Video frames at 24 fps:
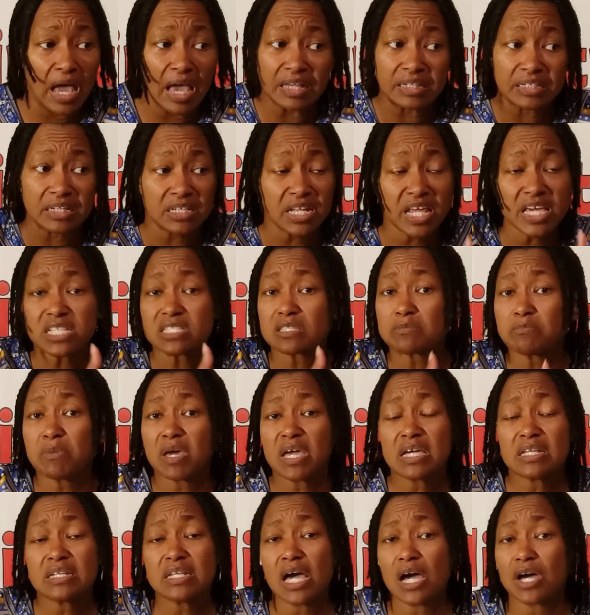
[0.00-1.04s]
And the next
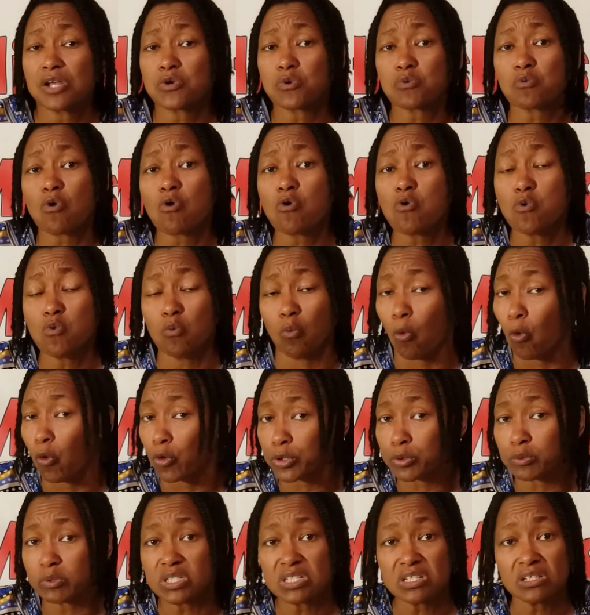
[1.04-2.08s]
man down the road,
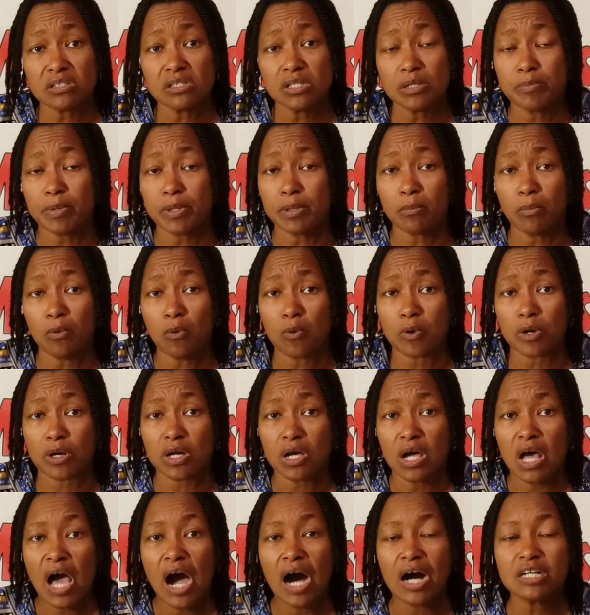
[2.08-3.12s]
water it a little bit more.
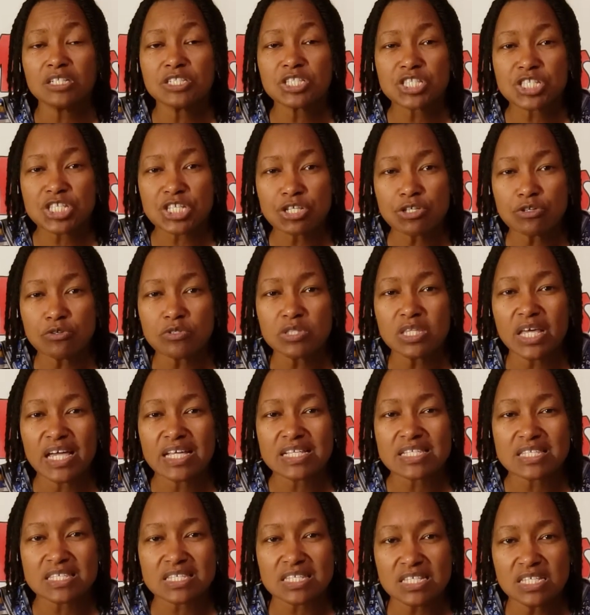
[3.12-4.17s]
Until
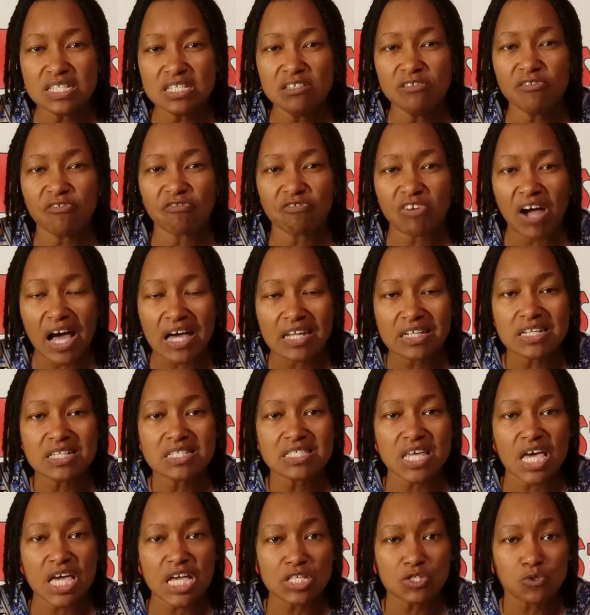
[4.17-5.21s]
that seed finally
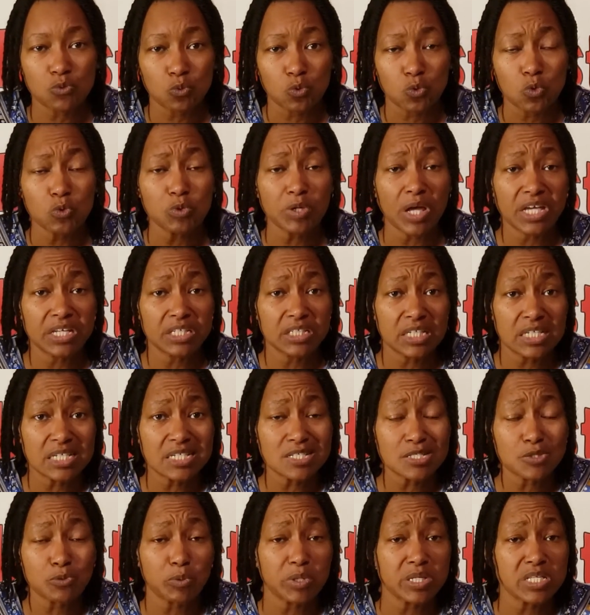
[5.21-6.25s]
takes root and
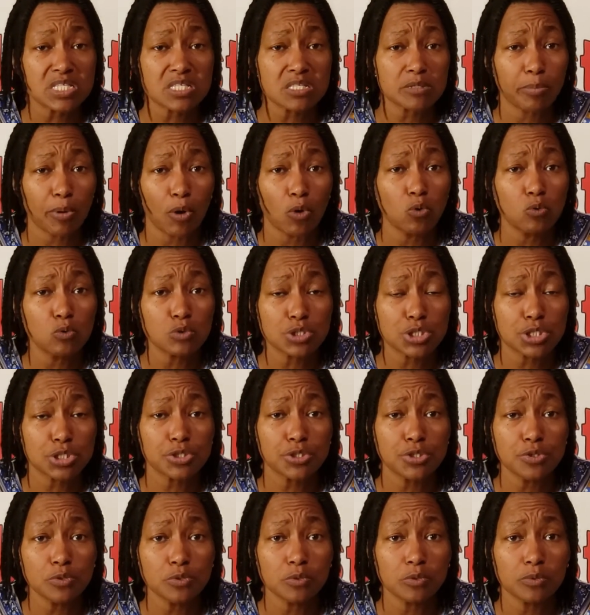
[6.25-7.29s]
does what it's supposed to
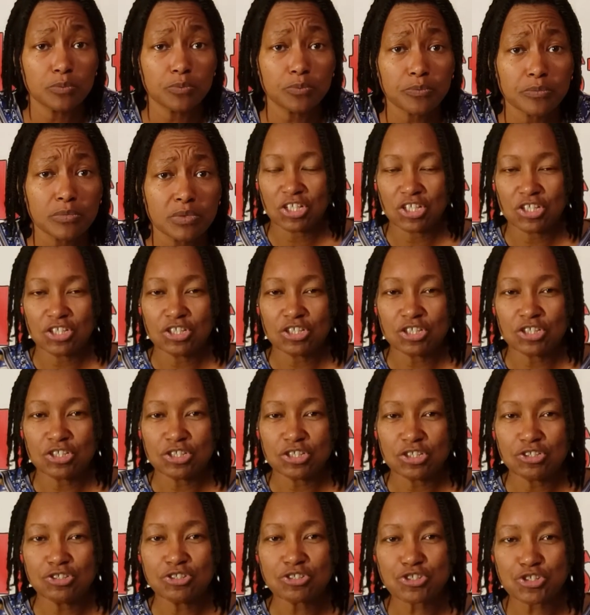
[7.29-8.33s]
do.
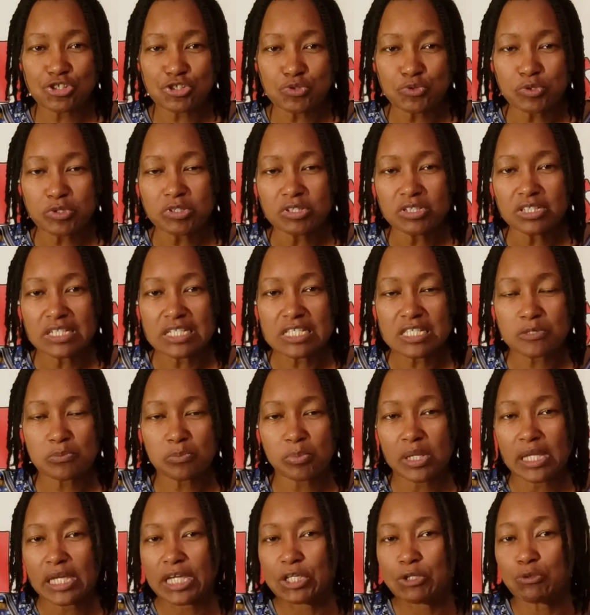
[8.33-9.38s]
Yeshua
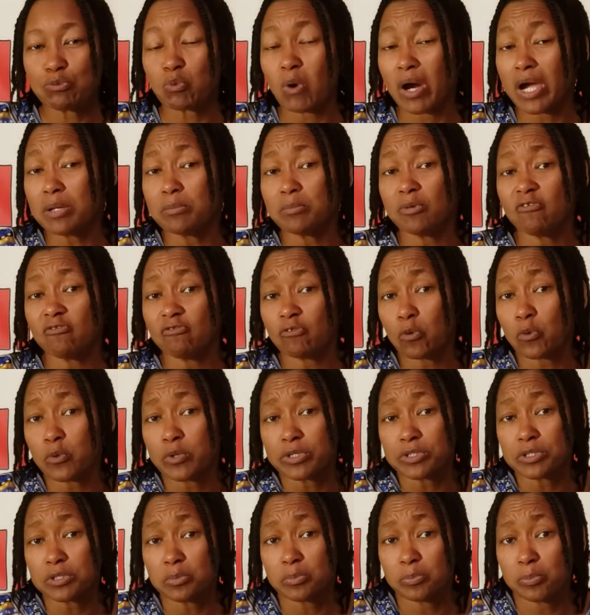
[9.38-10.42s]
explained right
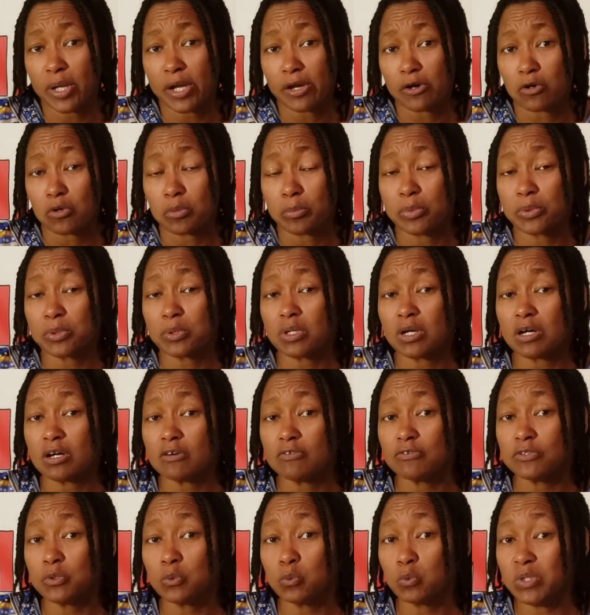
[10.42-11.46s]
before the parable
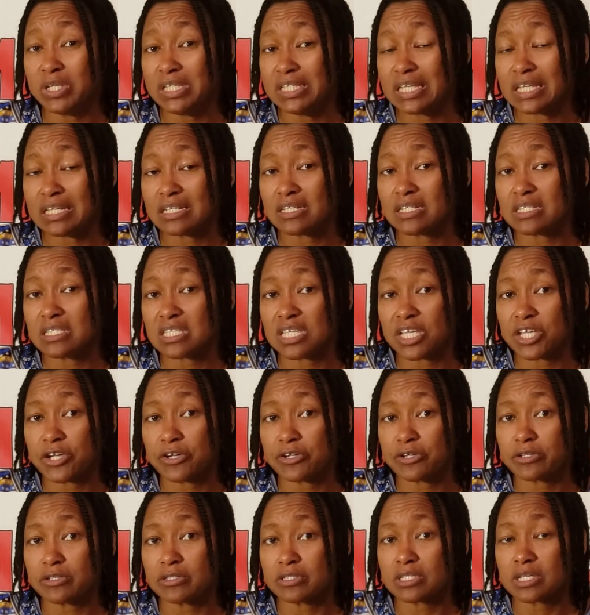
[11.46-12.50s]
of the wheat and the
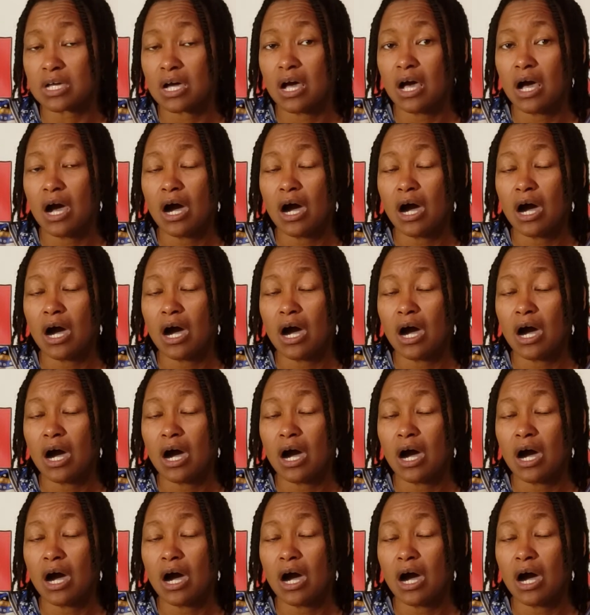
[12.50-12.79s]
tares